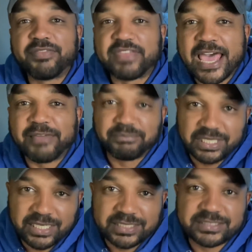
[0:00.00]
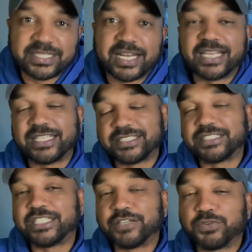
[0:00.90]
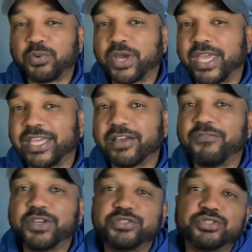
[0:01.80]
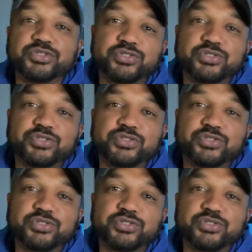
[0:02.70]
That means that I get to give away Avengers